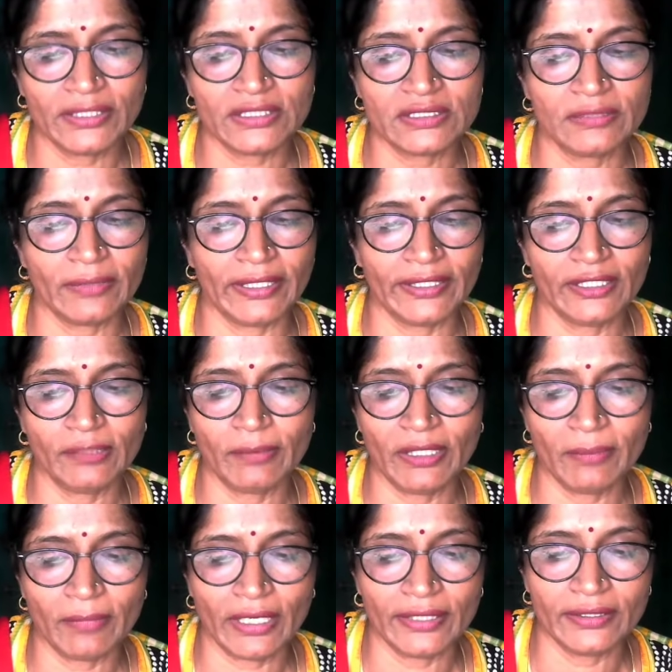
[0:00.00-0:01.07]
divided by
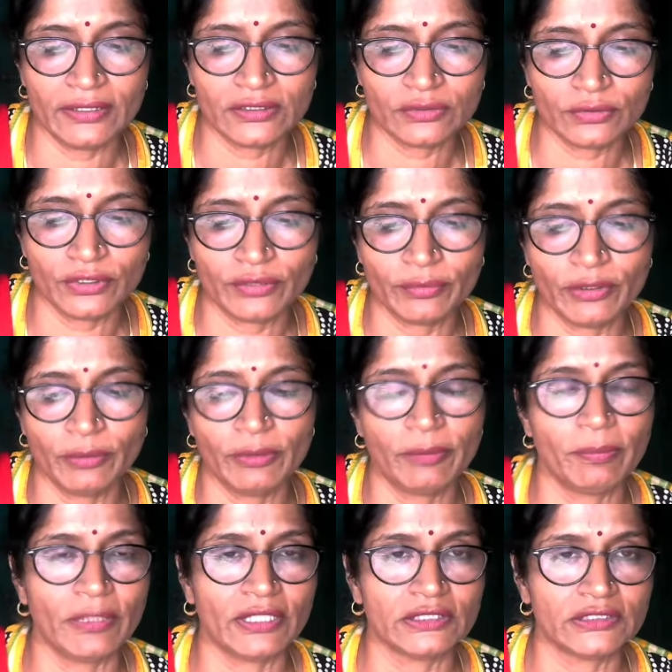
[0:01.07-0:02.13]
minus, so it will be
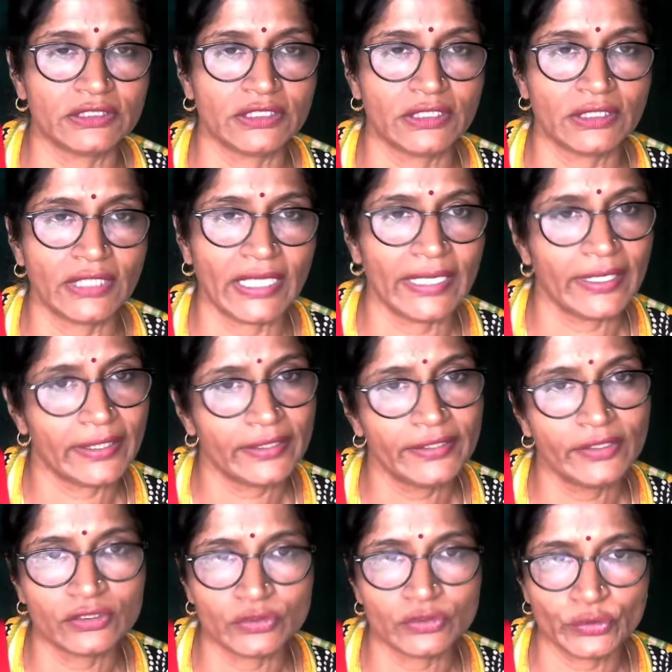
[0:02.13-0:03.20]
plus here. Directly
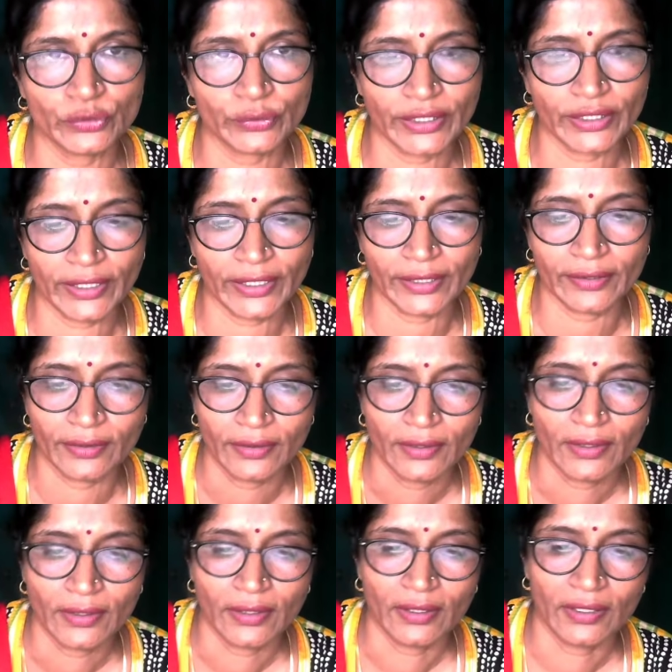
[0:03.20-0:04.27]
also you can write.
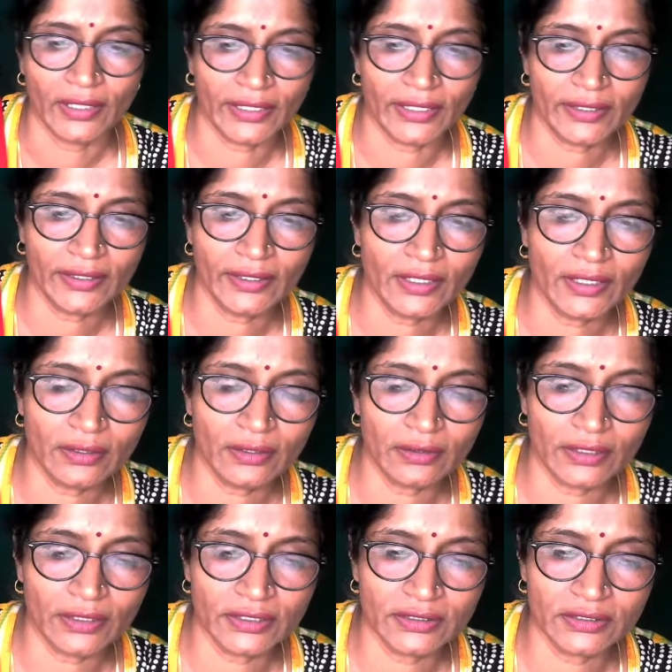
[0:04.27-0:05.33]
Like here,
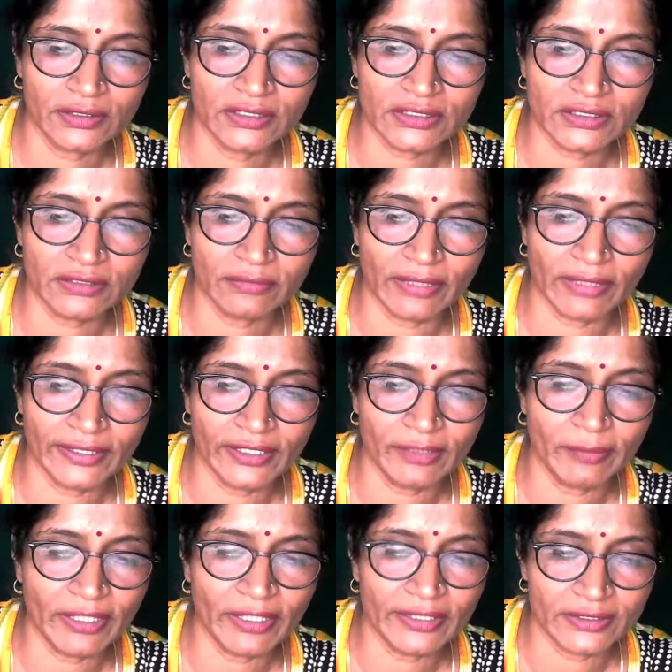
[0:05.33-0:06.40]
this divided
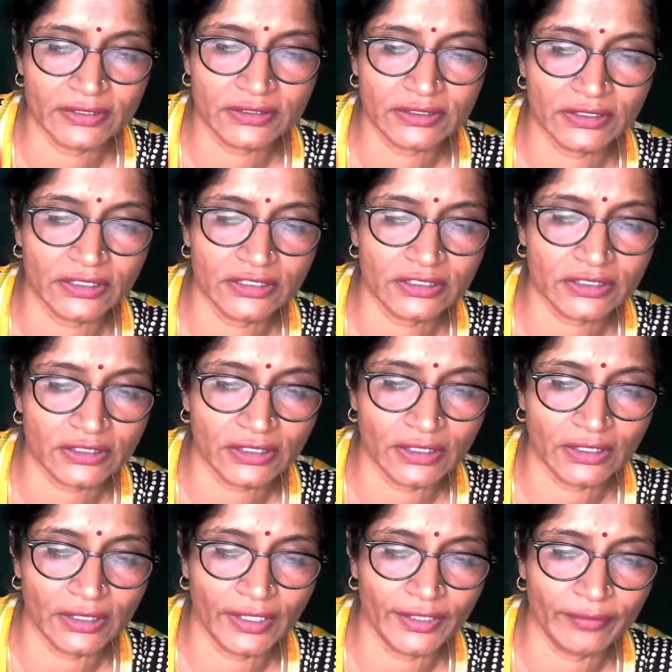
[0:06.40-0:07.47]
by this is,
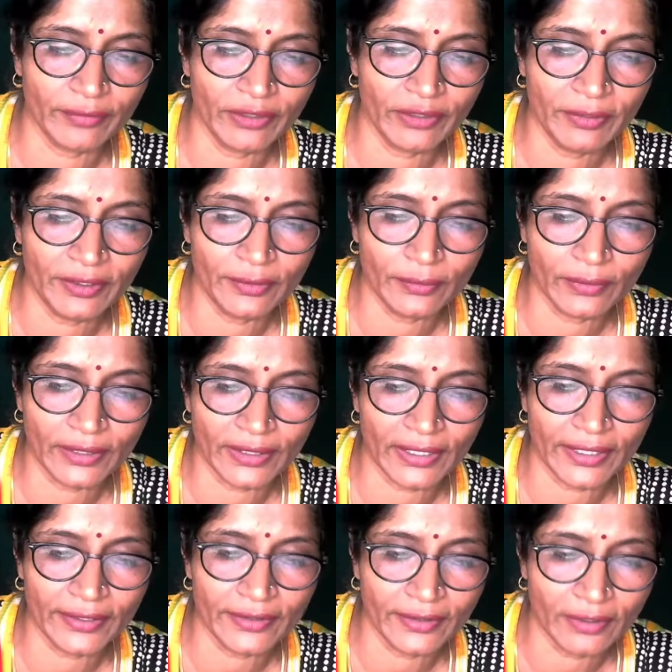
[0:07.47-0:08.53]
it will be, you can
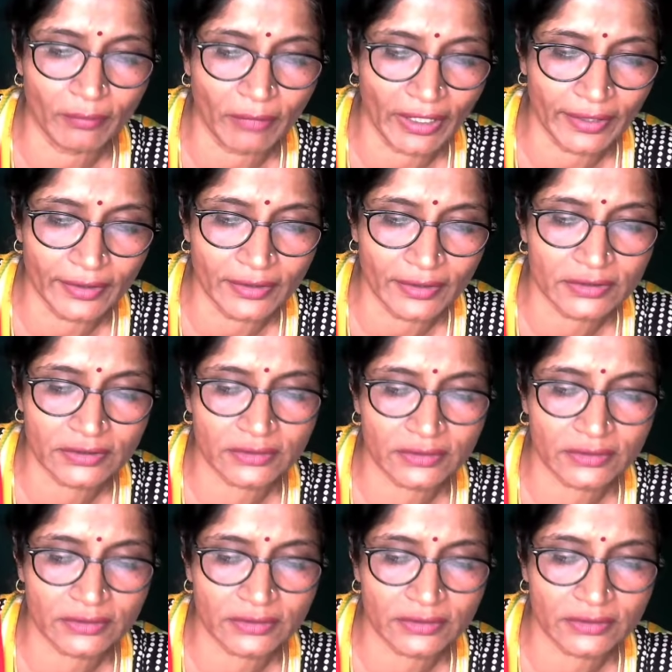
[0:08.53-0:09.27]
write here minus.